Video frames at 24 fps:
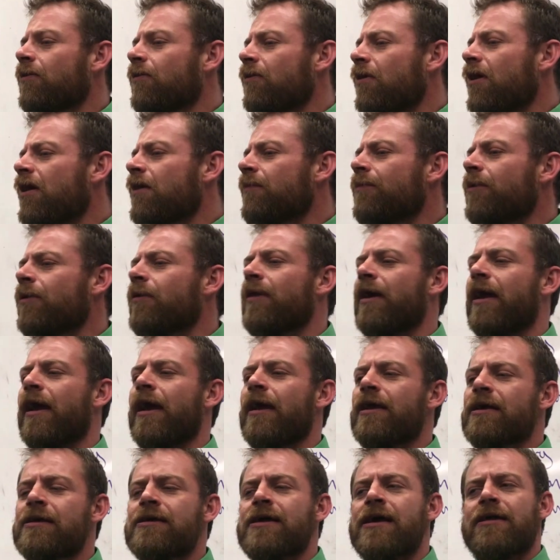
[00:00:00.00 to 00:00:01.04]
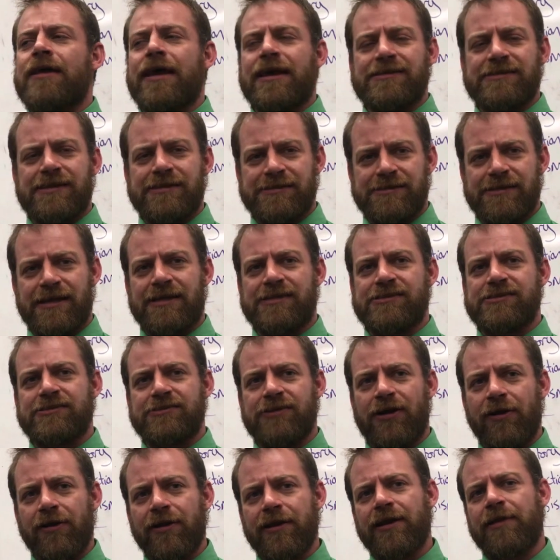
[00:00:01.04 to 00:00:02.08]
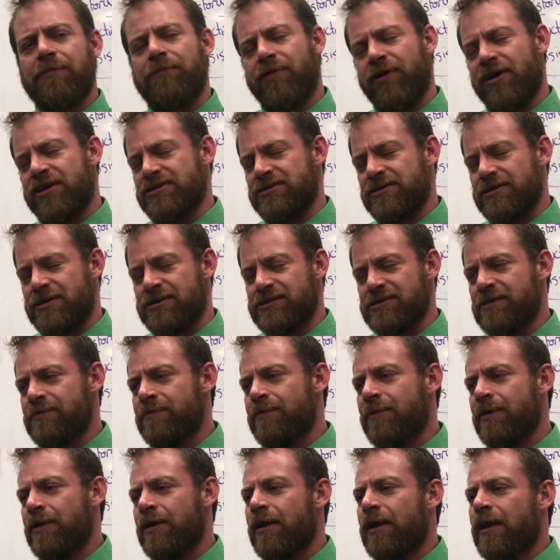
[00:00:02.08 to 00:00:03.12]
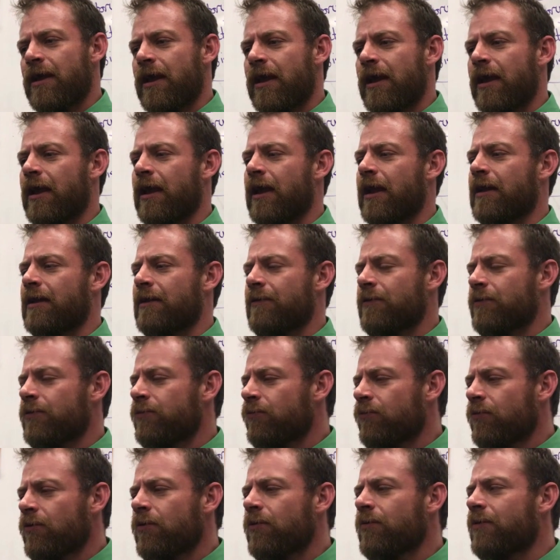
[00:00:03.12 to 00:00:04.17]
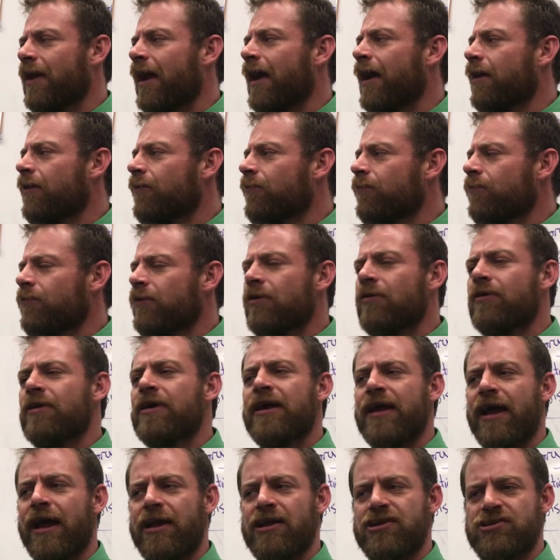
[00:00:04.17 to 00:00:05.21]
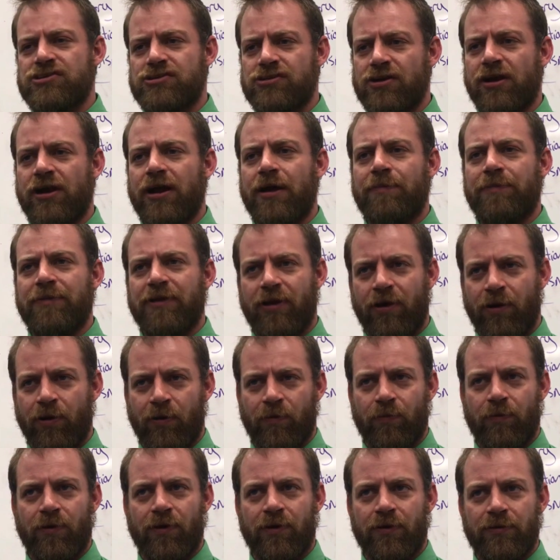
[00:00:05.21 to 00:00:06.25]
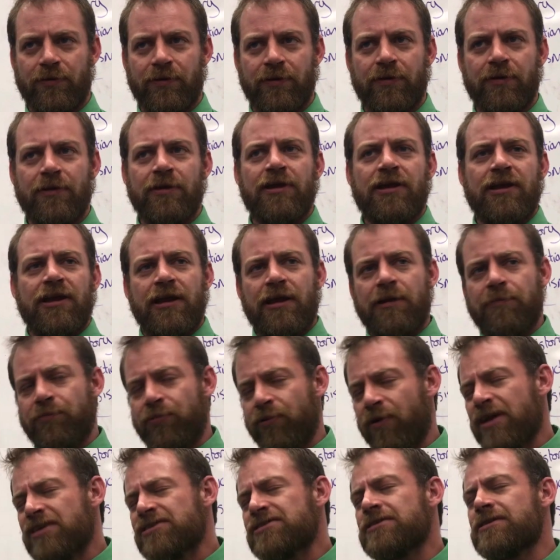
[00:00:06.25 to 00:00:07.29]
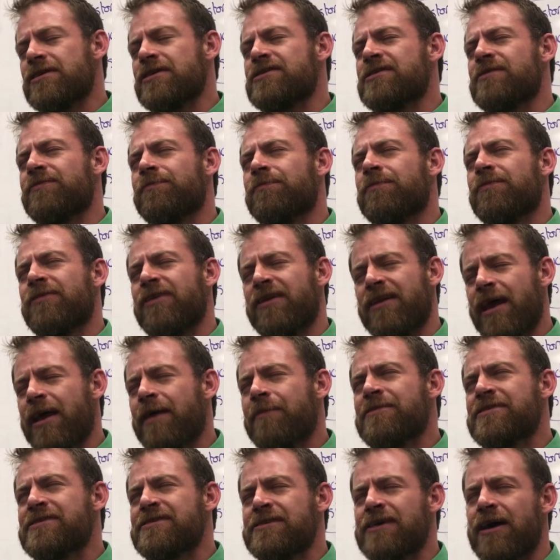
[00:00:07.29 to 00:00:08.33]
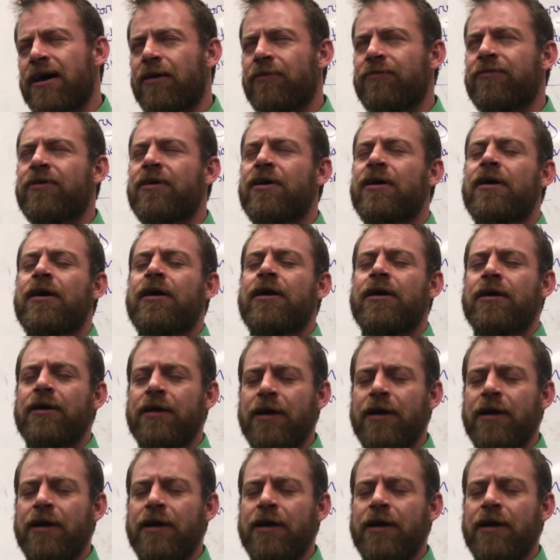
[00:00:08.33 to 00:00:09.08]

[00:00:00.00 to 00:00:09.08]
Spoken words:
Now, Claude Monet, as I said, started Impressionism, and through that really kind of shook up the art world. Impressionism, the name itself,